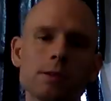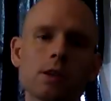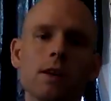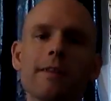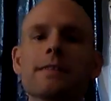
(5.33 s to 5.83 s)
from
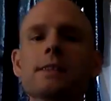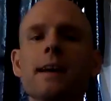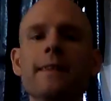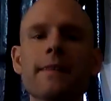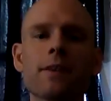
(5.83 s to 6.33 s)
conservatives
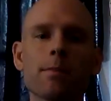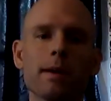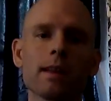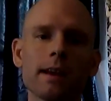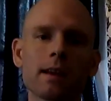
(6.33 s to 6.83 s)
saying that
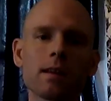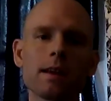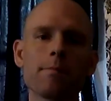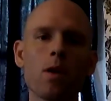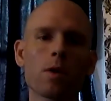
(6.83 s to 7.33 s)
they're
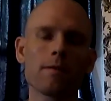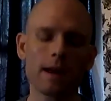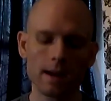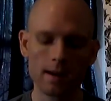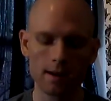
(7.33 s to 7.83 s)
politically
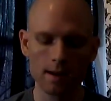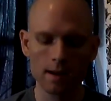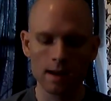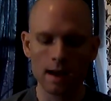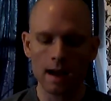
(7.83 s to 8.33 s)
motivated.
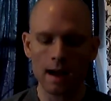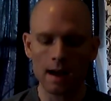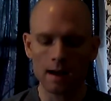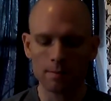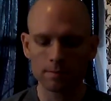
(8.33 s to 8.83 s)

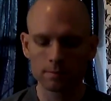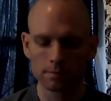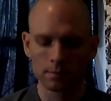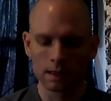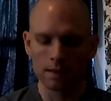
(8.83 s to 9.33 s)
Um,
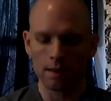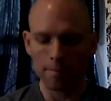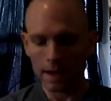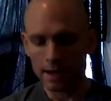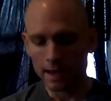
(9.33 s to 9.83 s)

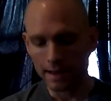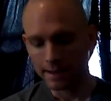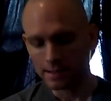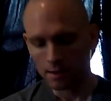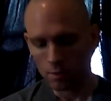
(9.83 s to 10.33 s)
the media
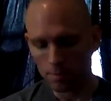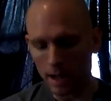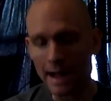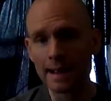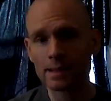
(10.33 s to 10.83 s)
is so
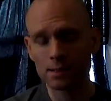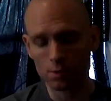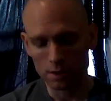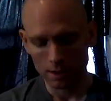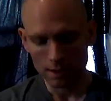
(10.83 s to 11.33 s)

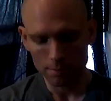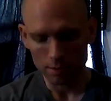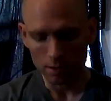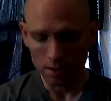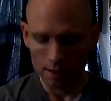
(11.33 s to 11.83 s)
biased or
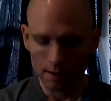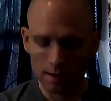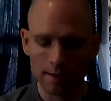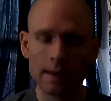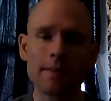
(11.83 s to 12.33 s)
liberal
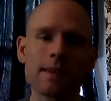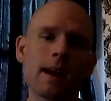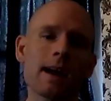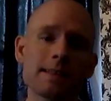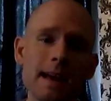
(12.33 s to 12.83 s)

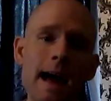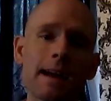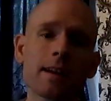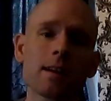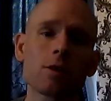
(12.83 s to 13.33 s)
that they
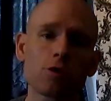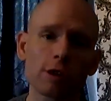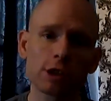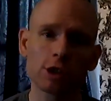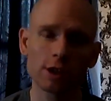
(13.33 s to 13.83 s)
attack
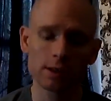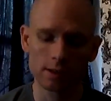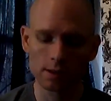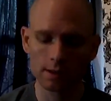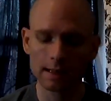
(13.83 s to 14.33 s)

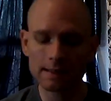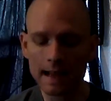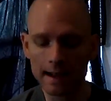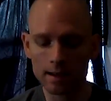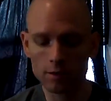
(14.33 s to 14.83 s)
Christians, the
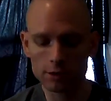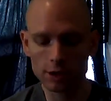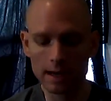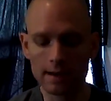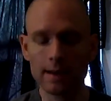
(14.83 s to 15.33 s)
attack on
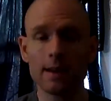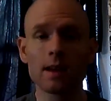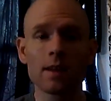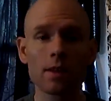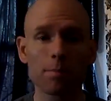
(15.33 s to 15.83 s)

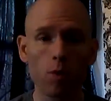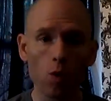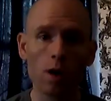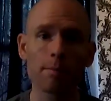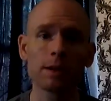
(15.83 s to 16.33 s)
Christianity. The
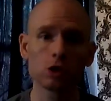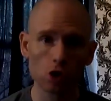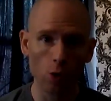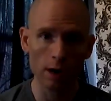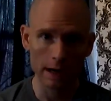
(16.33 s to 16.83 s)
poor
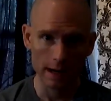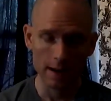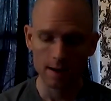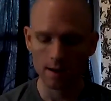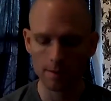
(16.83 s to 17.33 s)

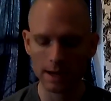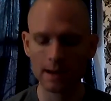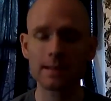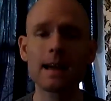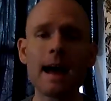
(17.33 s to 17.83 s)
majority are
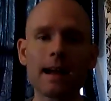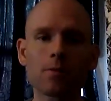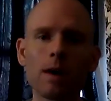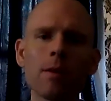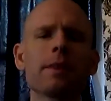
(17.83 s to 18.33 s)
being
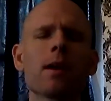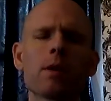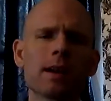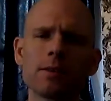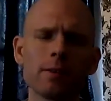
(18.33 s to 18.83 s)
attacked. Why would
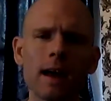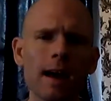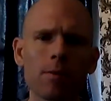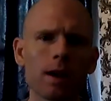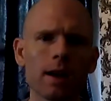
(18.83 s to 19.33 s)
they want to do
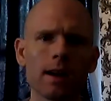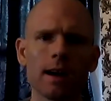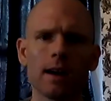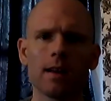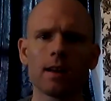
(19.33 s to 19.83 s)
that when